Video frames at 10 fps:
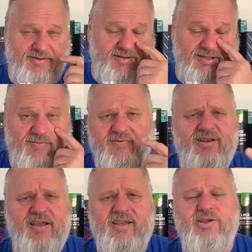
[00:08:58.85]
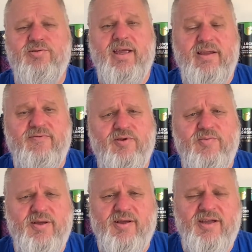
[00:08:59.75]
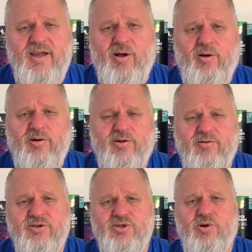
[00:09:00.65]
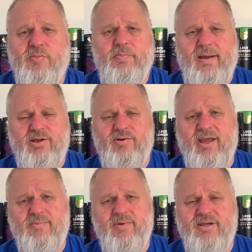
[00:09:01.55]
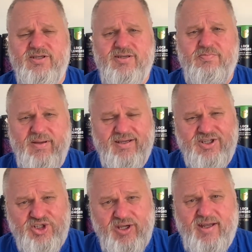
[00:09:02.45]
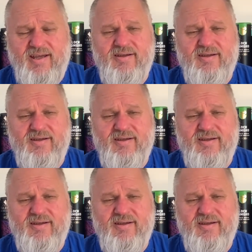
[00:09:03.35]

Something like you'll get from the Oloroso or Pedro Ximénez big sherry